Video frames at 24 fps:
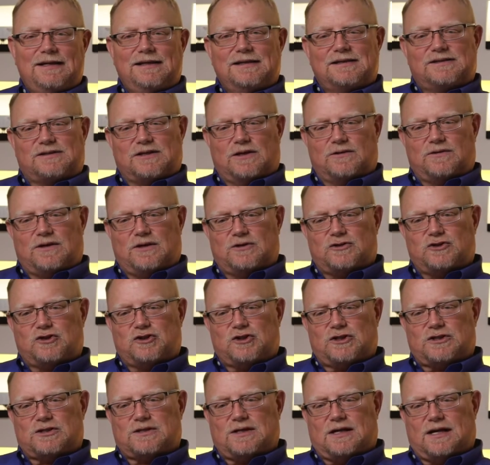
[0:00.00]
So there's
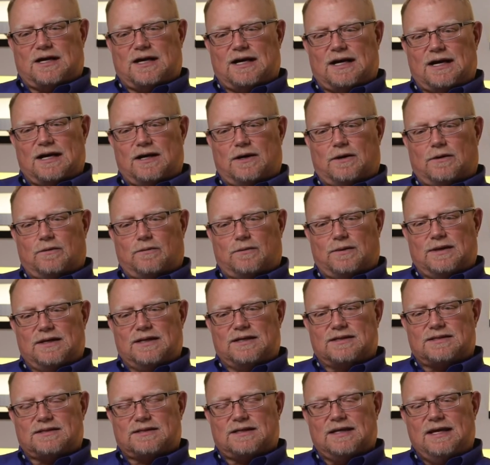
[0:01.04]
just a higher
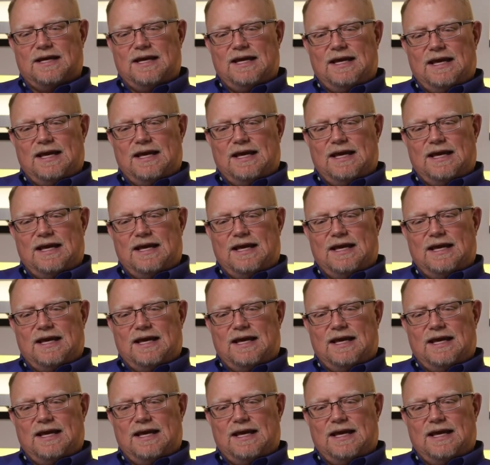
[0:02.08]
risk.